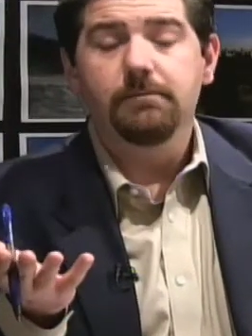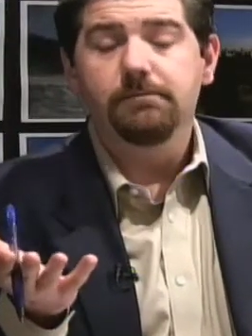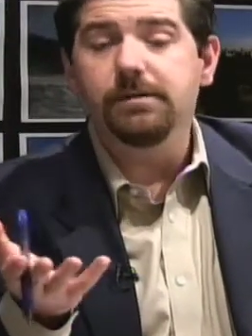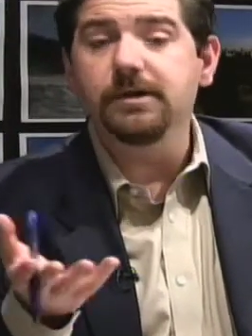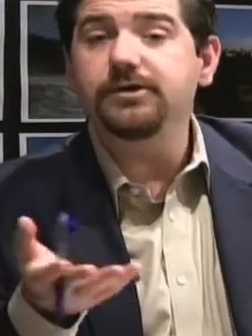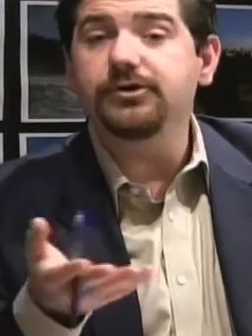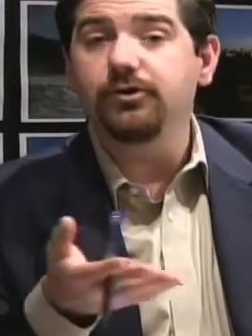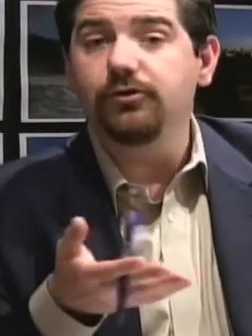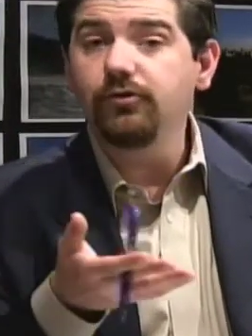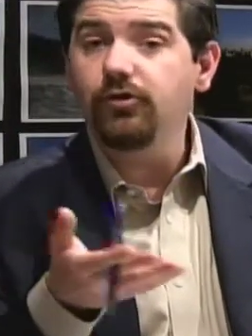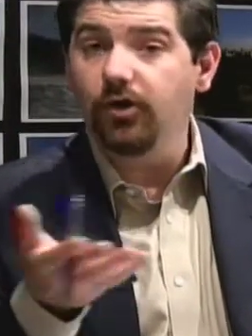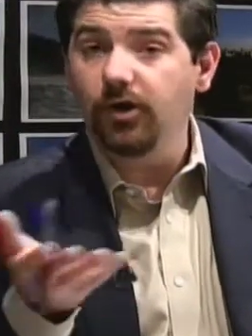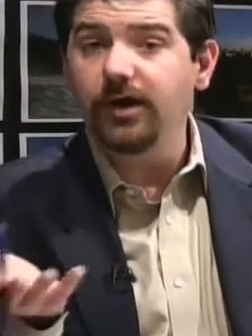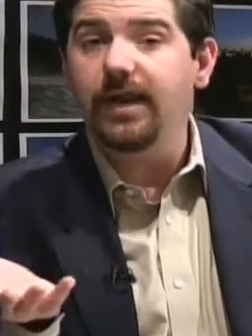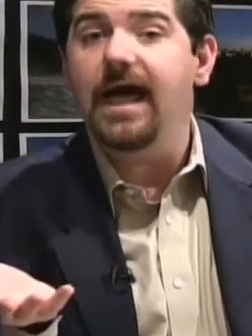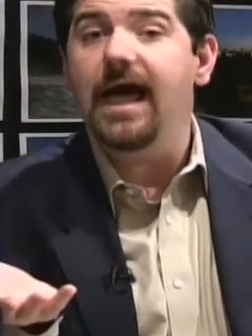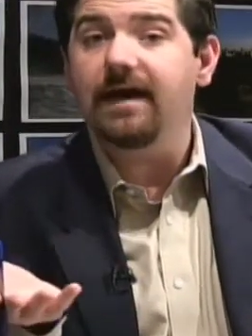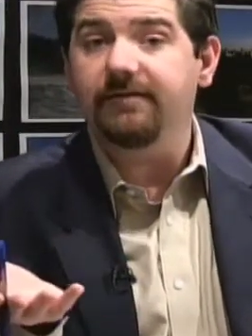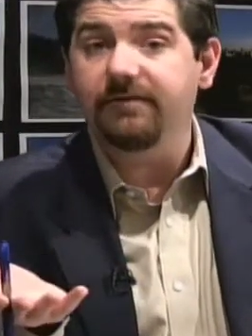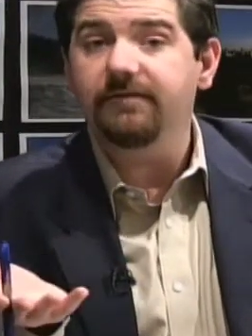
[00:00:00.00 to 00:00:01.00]
but you could
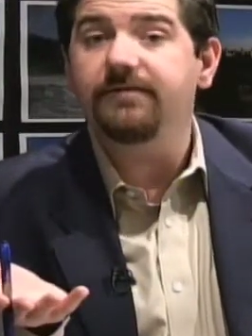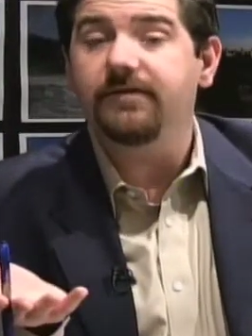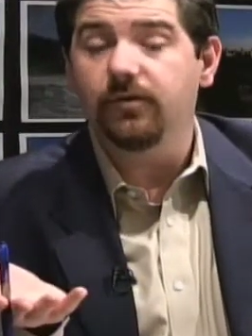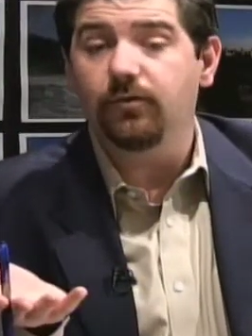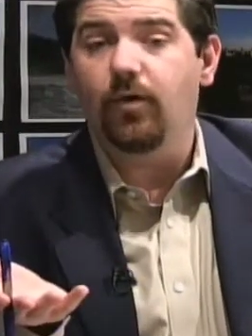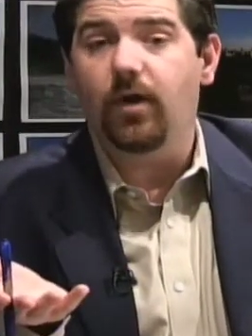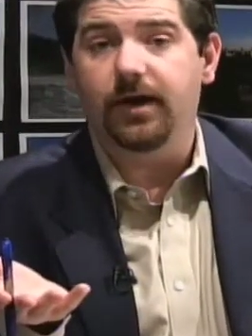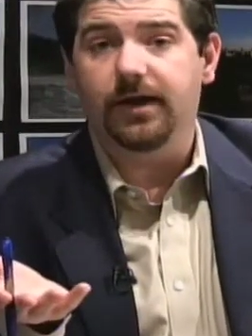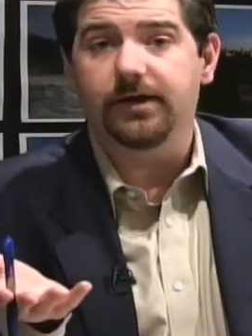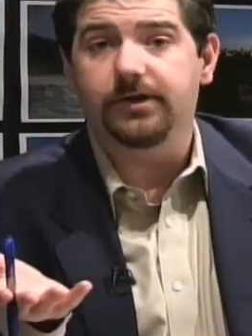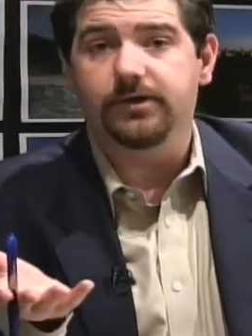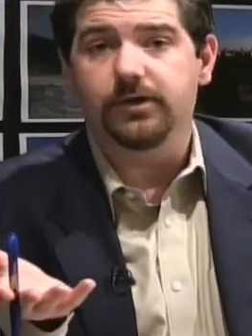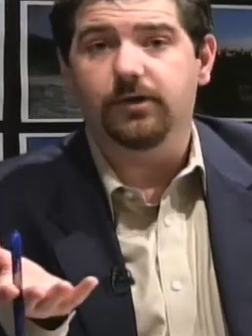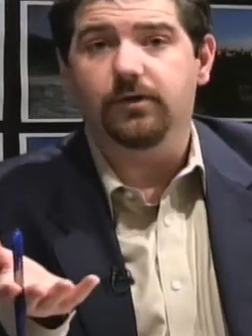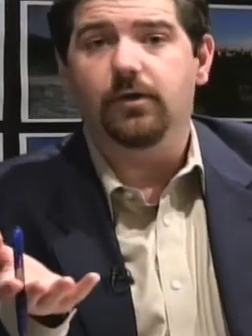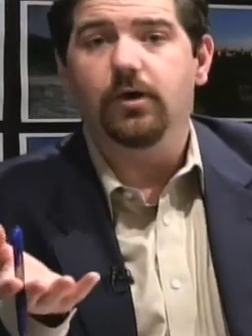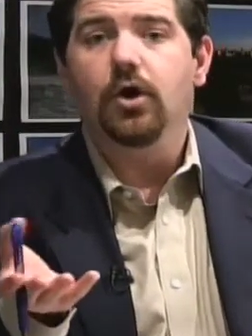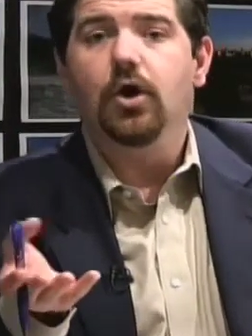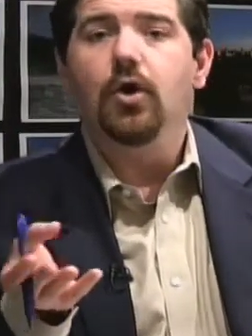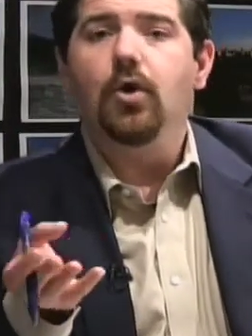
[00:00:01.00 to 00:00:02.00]
have if you wanted to.